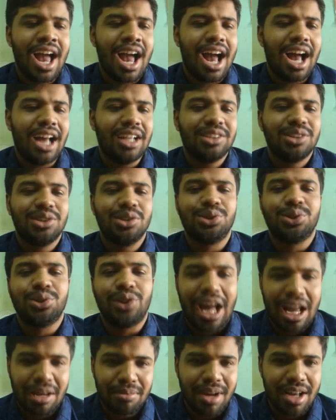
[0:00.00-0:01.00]
I used to
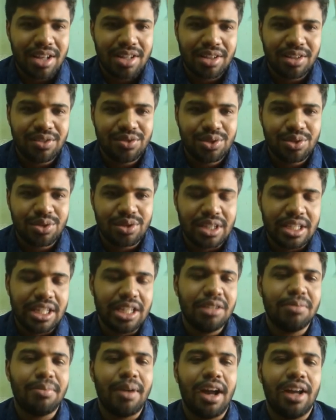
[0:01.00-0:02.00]
cry myself to
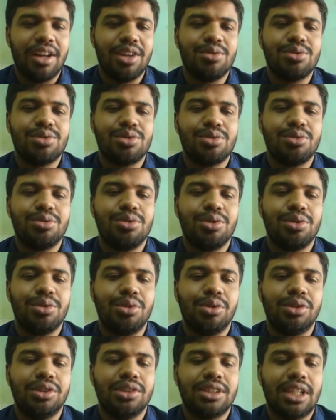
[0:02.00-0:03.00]
sleep. I used to, you
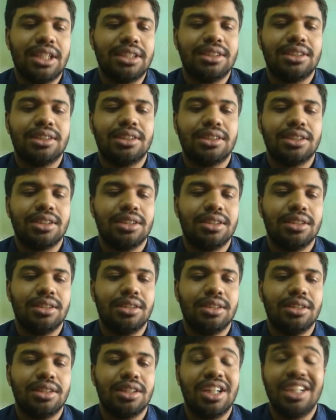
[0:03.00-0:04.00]
know, just
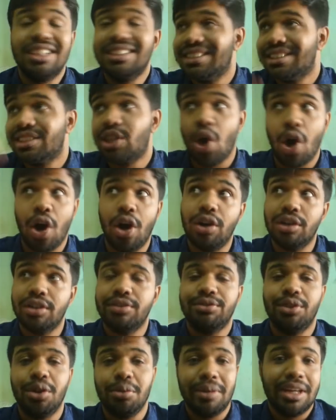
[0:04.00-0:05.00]
curse God
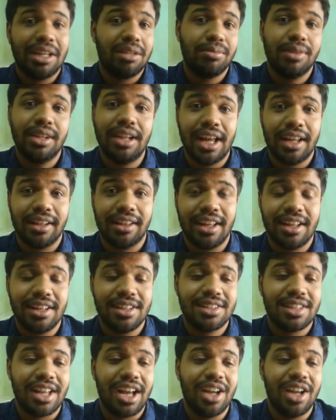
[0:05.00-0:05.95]
for making me like this.